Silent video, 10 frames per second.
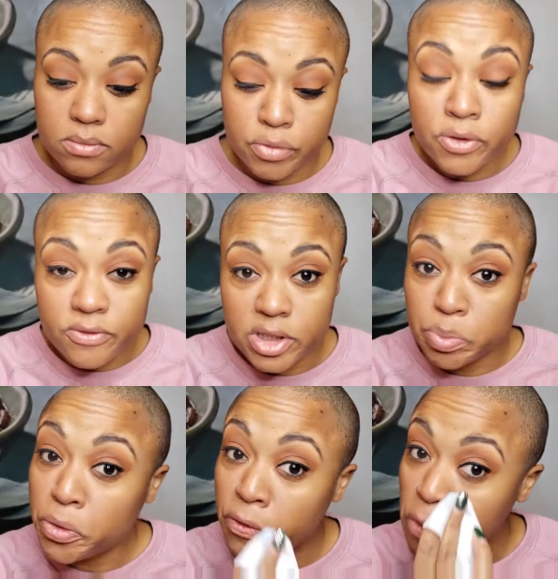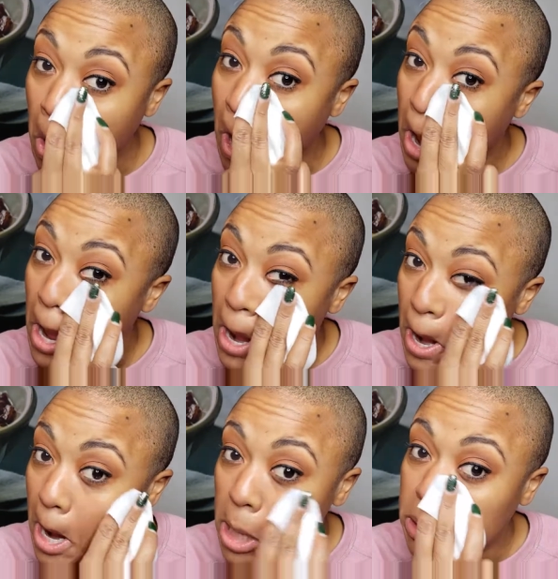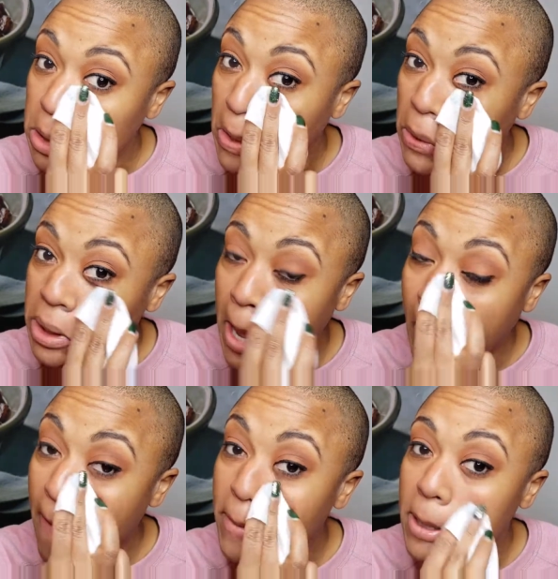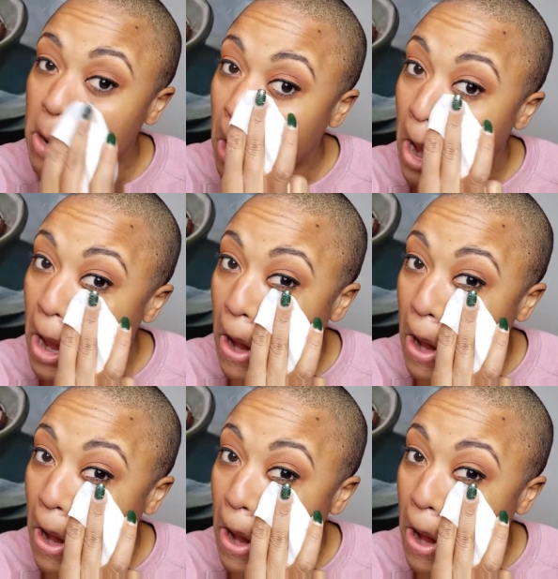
Proof, it's proof. It's going to happen.